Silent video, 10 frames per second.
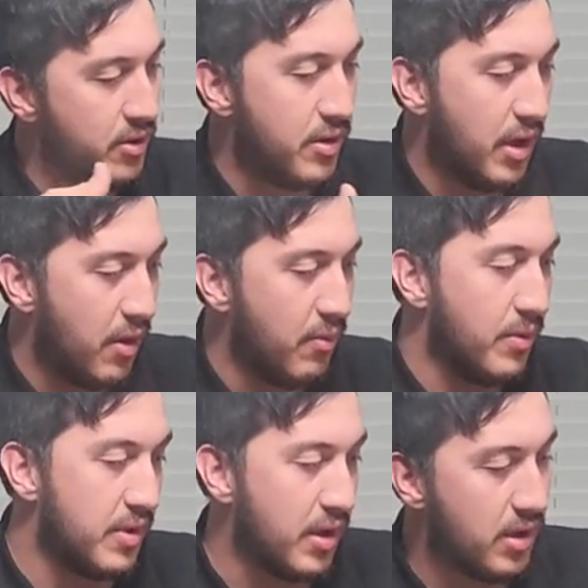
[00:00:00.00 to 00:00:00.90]
You got
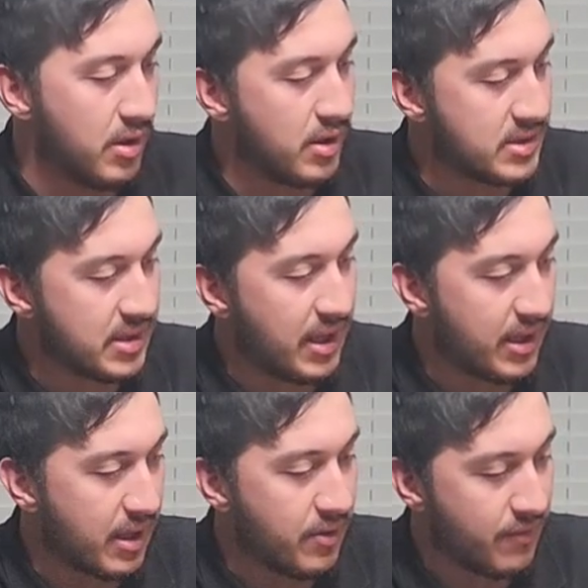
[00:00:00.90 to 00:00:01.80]
what the gun looks
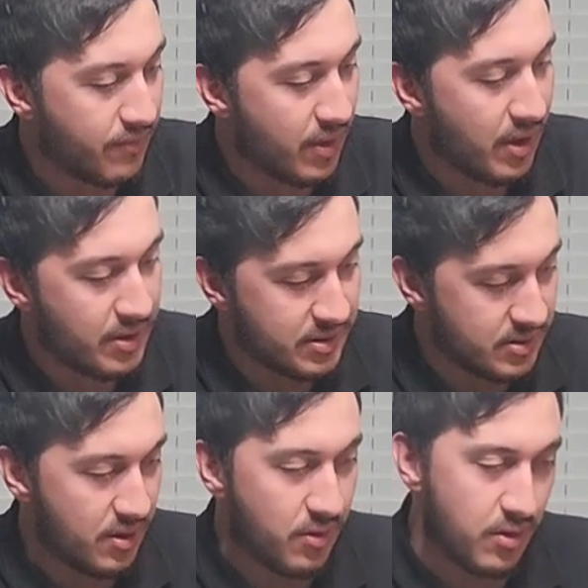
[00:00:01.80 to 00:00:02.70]
like out in the front,
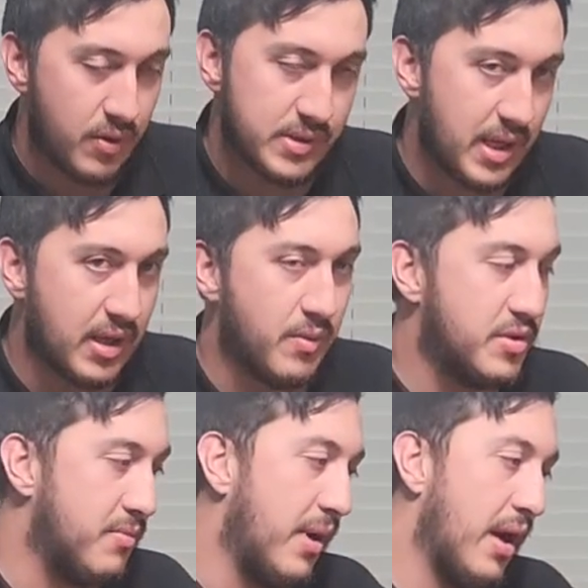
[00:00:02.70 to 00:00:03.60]
so you know exactly what
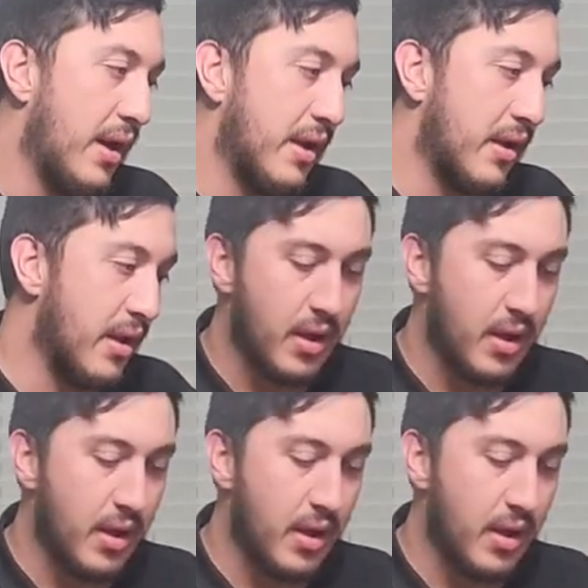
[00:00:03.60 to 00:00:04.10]
you're buying.